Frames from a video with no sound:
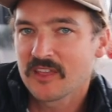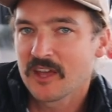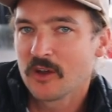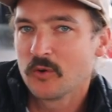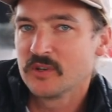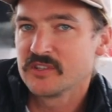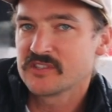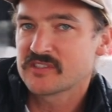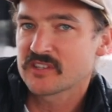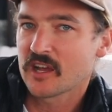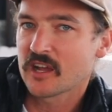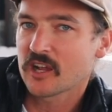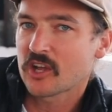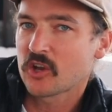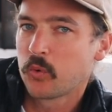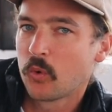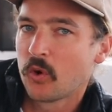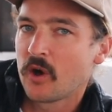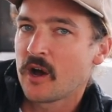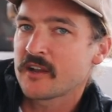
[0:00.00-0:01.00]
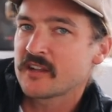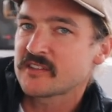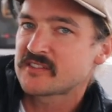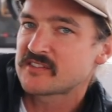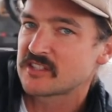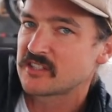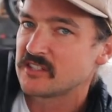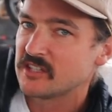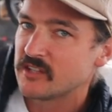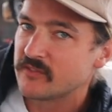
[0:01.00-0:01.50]
There was quite a
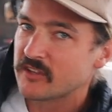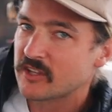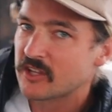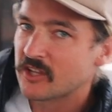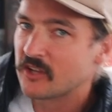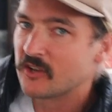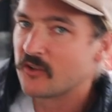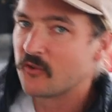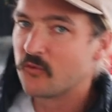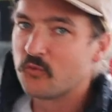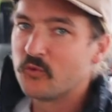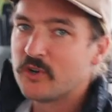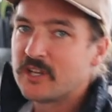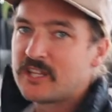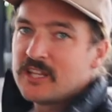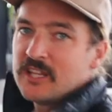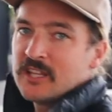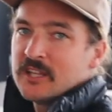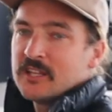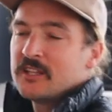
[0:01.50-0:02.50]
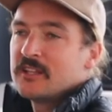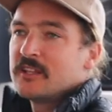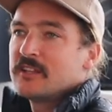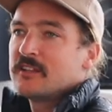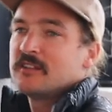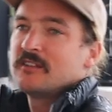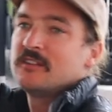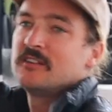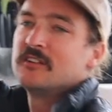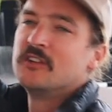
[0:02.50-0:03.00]
significant rigging,
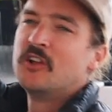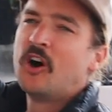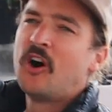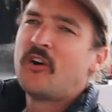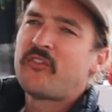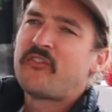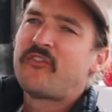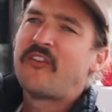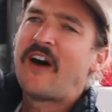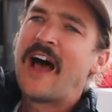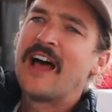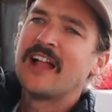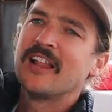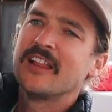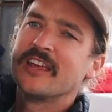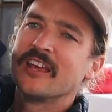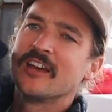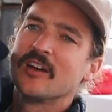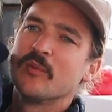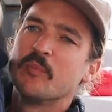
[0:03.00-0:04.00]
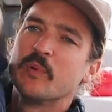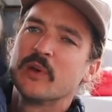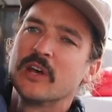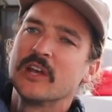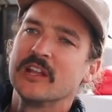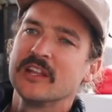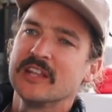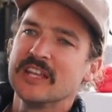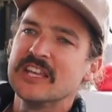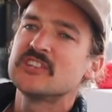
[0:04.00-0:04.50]
not failure,
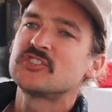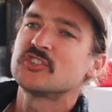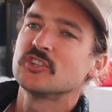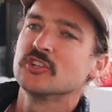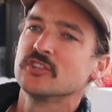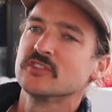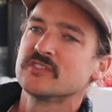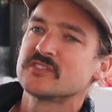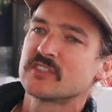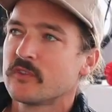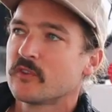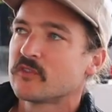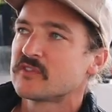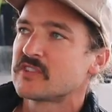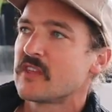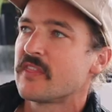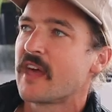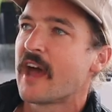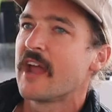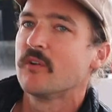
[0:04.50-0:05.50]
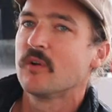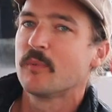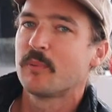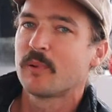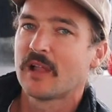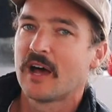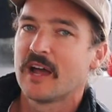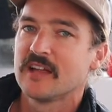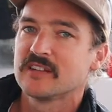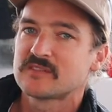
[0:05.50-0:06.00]
but issues. So they
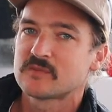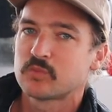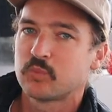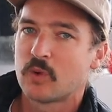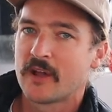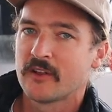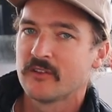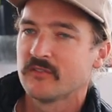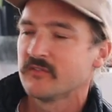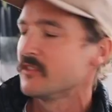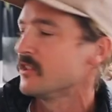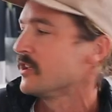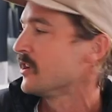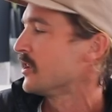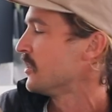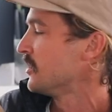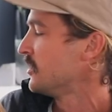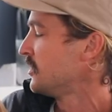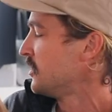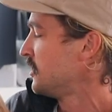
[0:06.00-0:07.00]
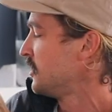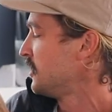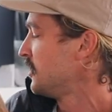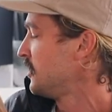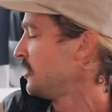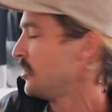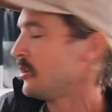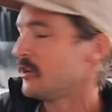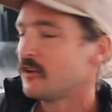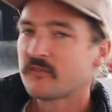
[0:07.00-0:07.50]
replaced one of the
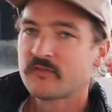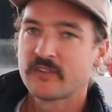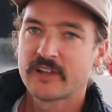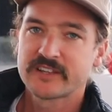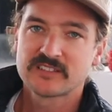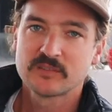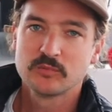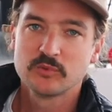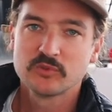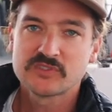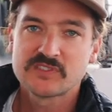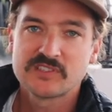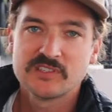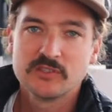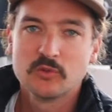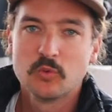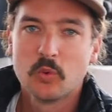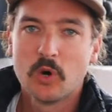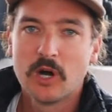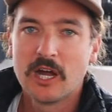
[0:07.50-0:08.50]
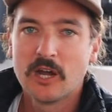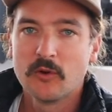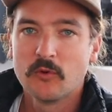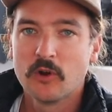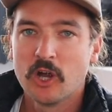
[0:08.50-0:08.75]
flexible steel wire